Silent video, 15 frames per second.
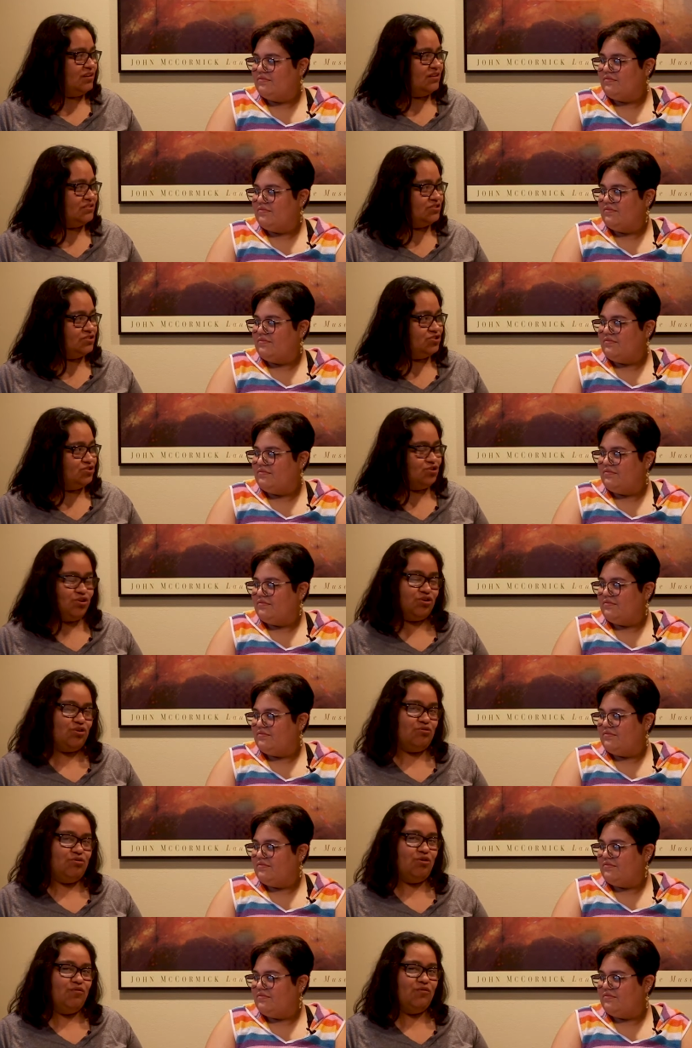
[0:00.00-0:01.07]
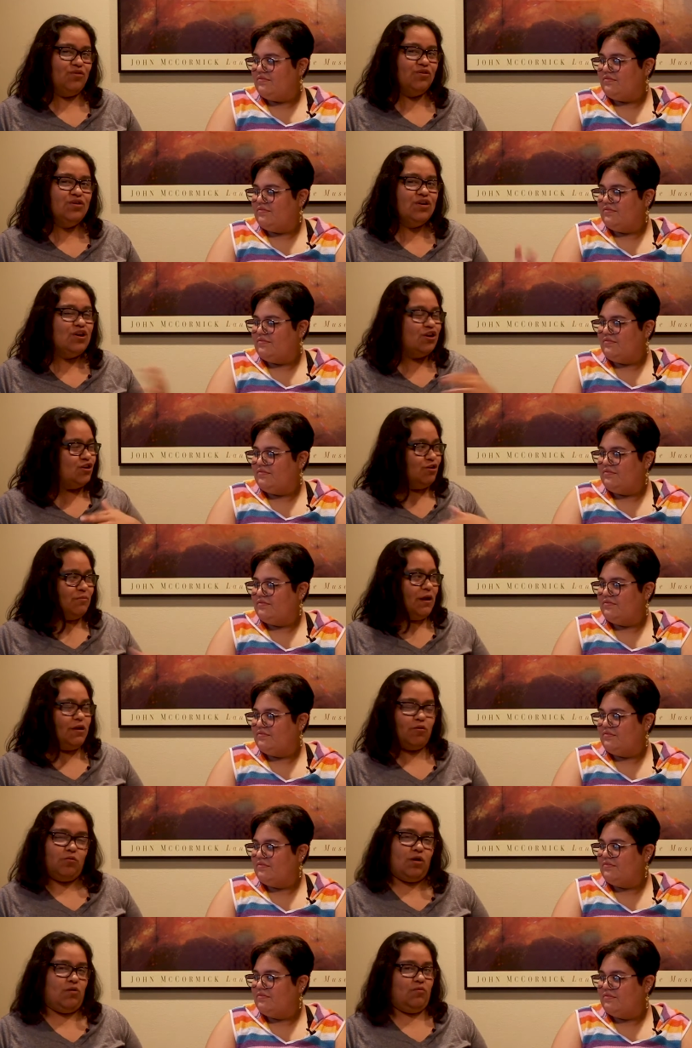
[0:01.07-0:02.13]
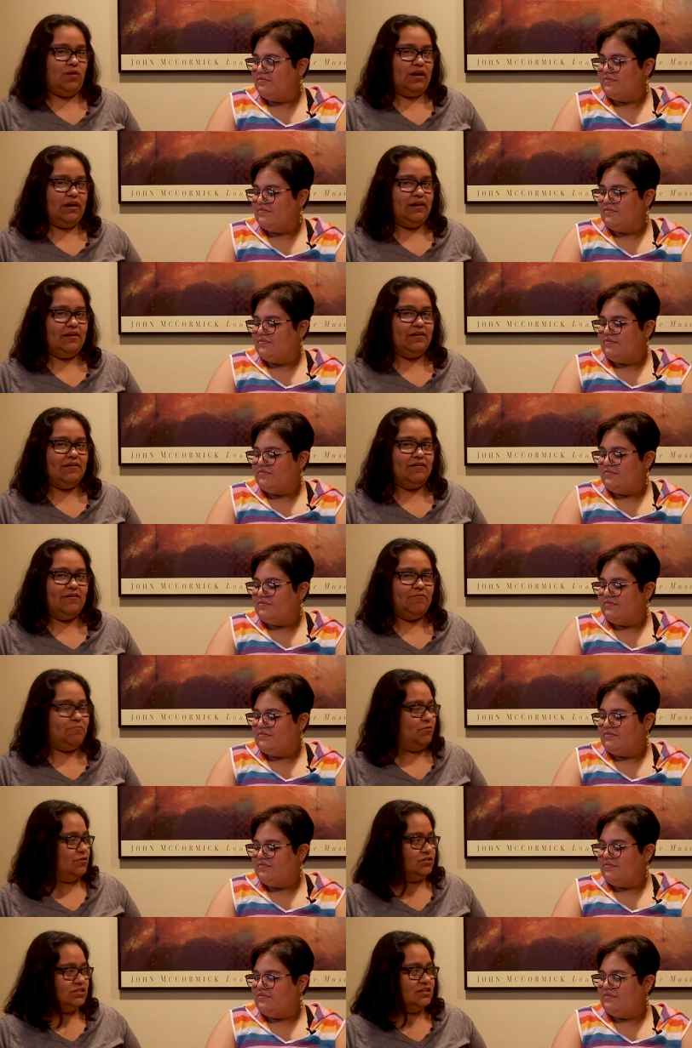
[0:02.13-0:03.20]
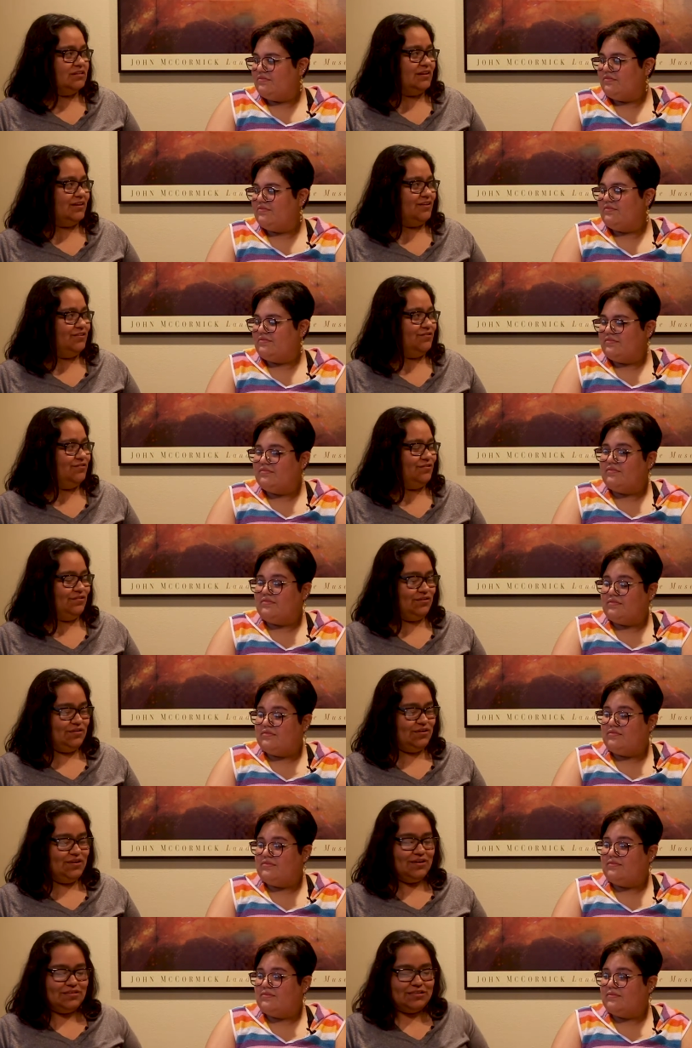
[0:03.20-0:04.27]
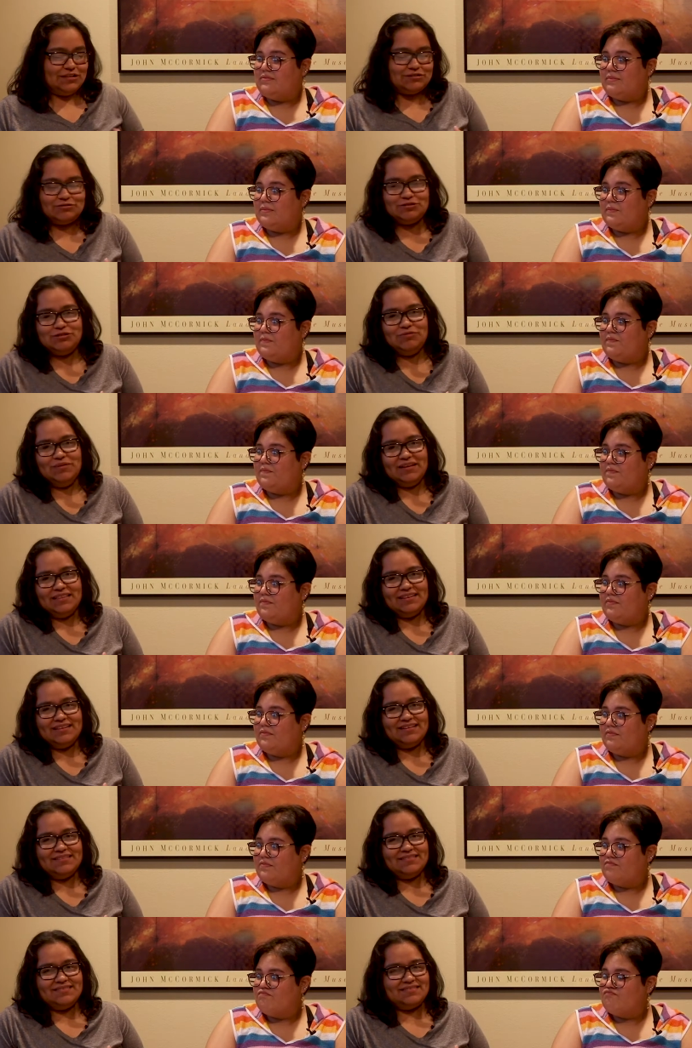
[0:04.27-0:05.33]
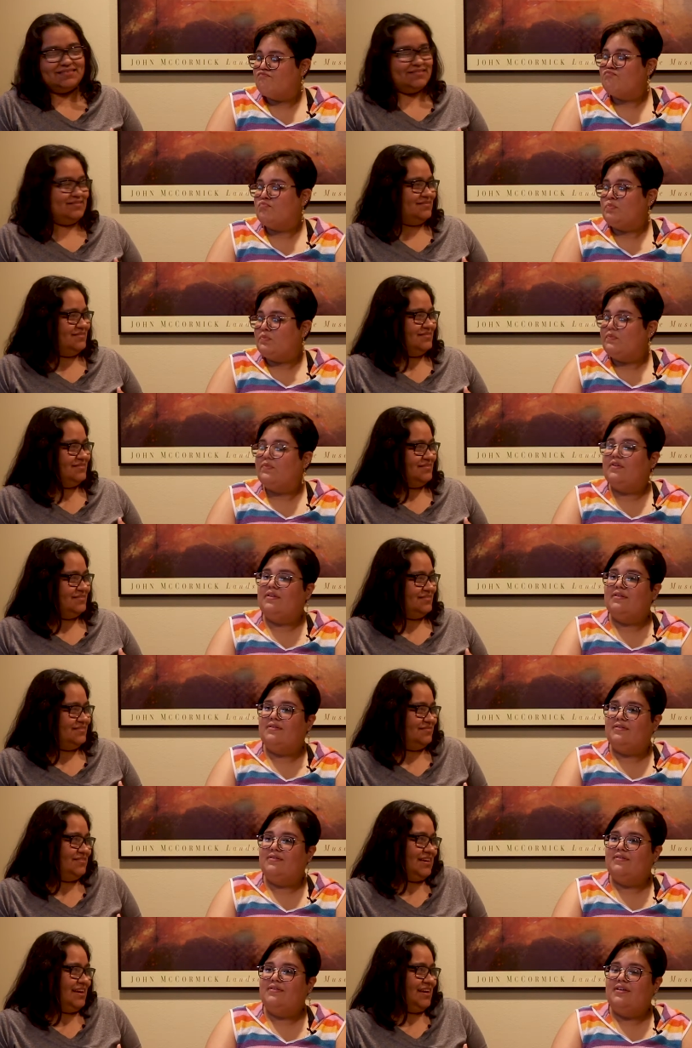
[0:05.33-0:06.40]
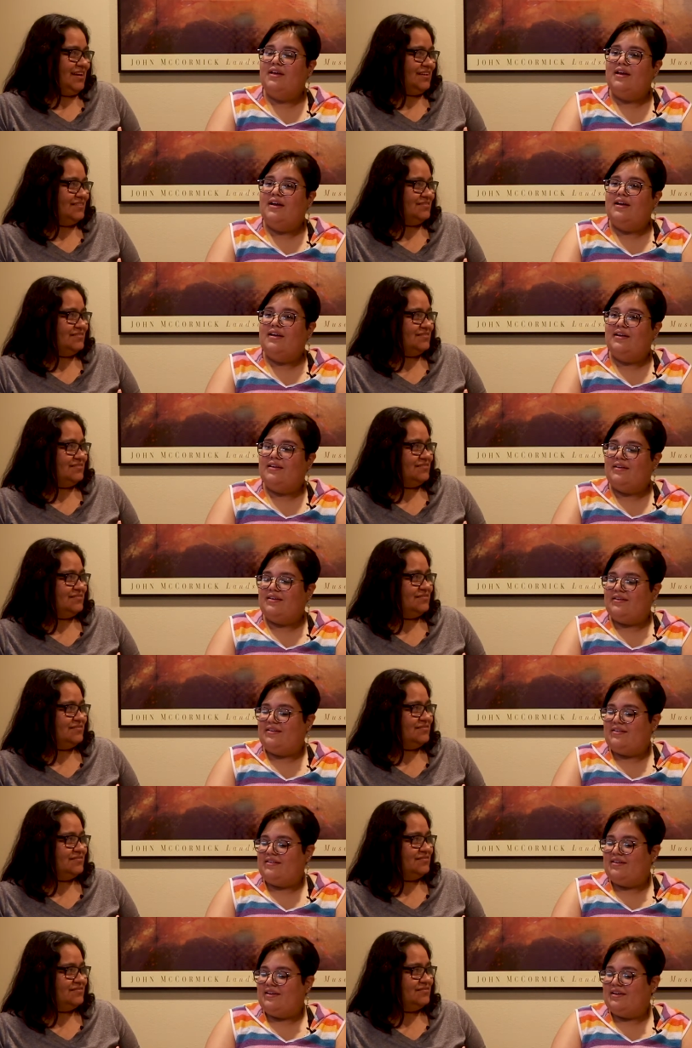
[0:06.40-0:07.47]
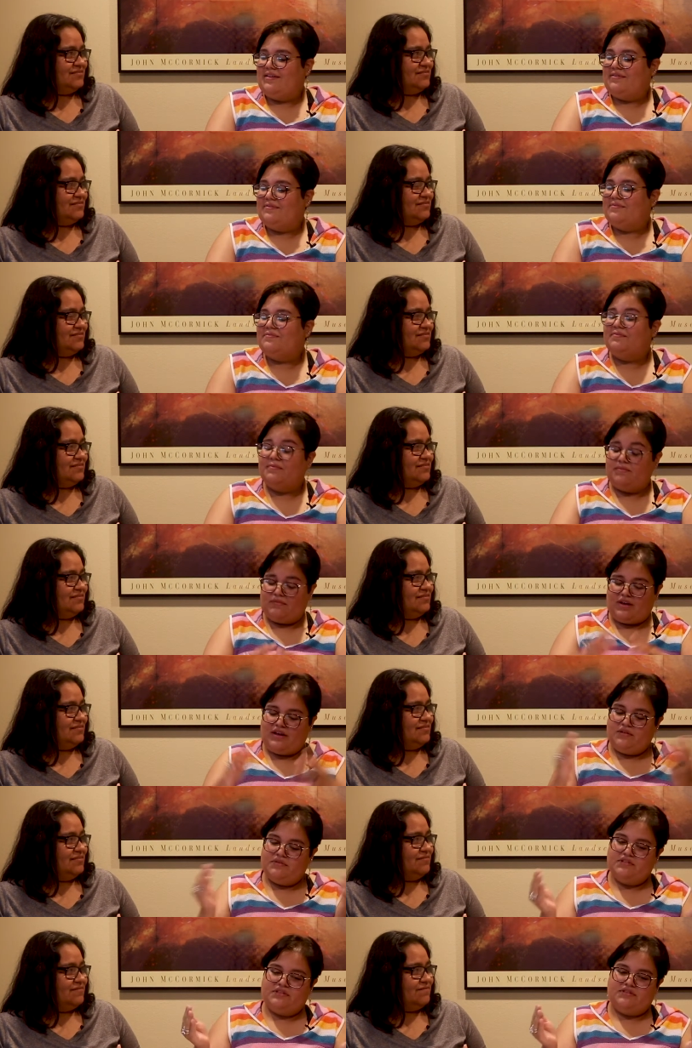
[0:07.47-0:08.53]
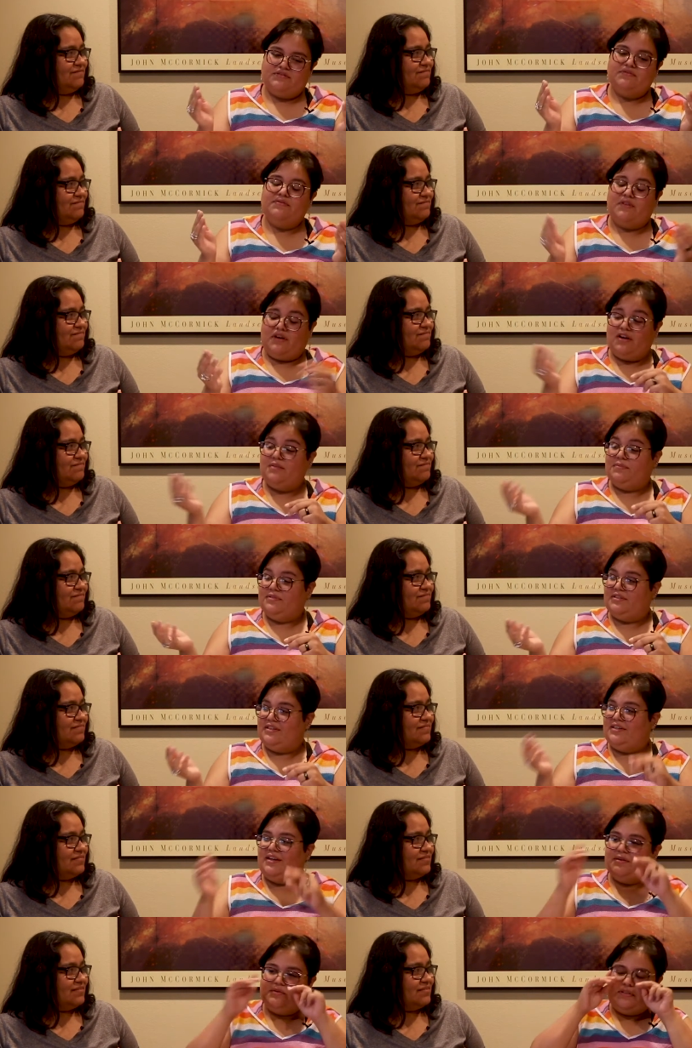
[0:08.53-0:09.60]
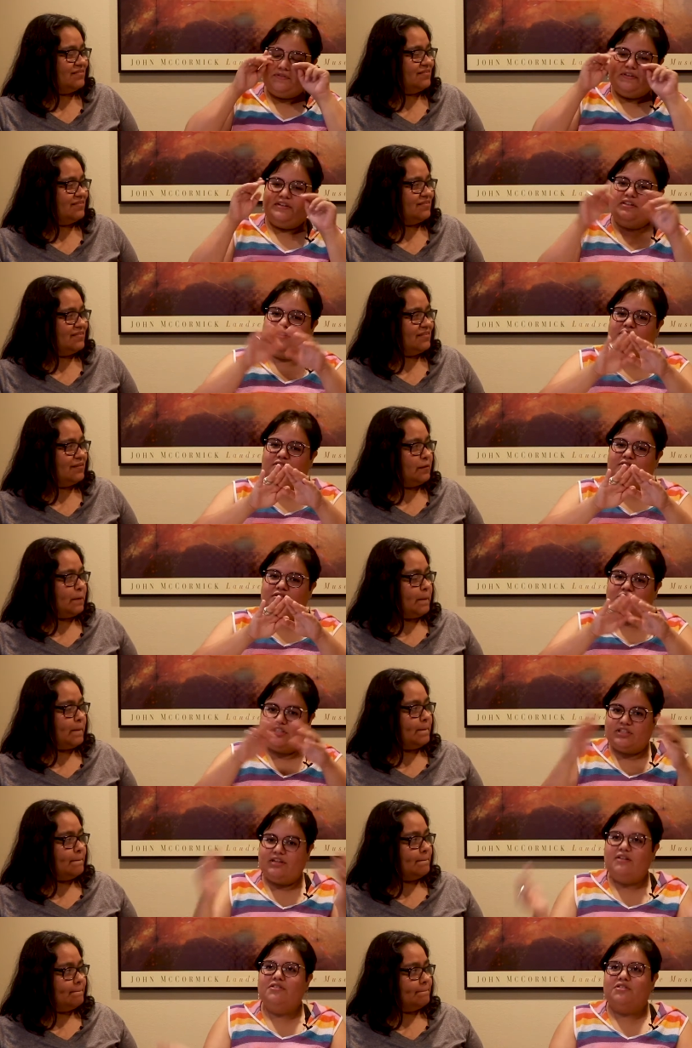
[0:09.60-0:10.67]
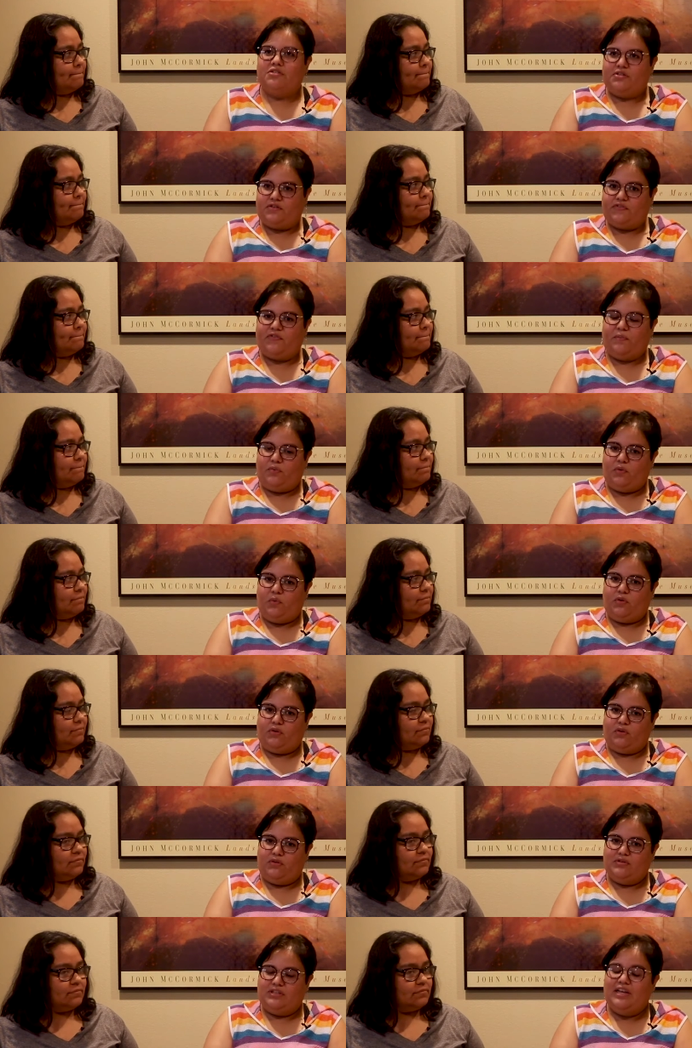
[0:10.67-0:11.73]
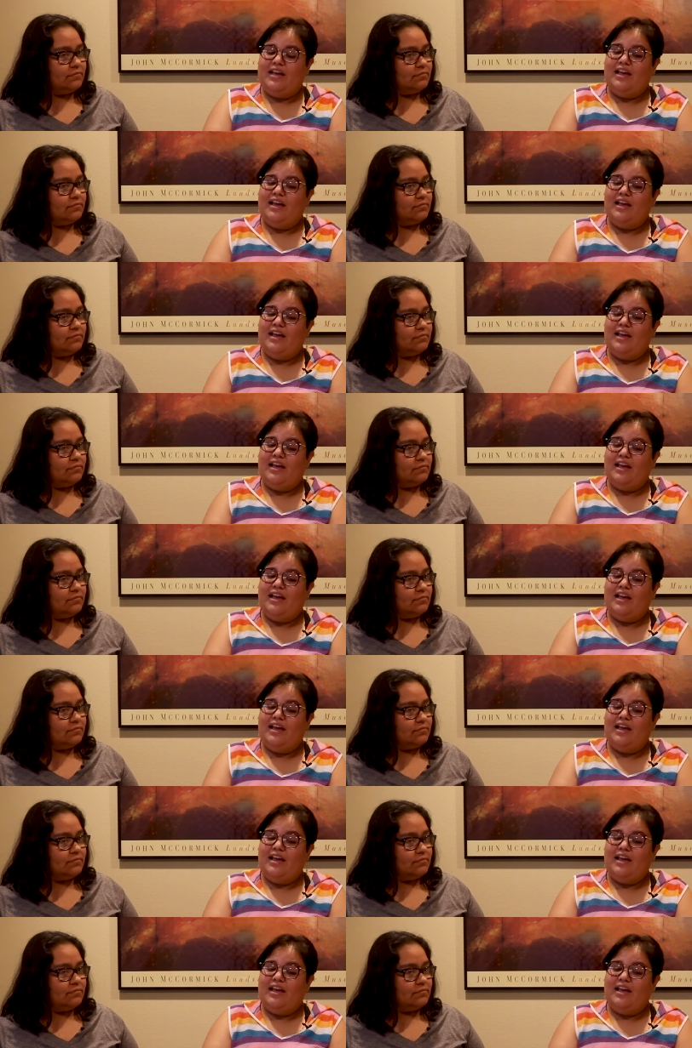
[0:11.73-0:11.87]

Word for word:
Speaker 1: can just sugarcoat over no matter what way a person that you're that you're doing this
Speaker 2: you mm-hmm. can't yeah i i was the opposite i was very sheltered from the world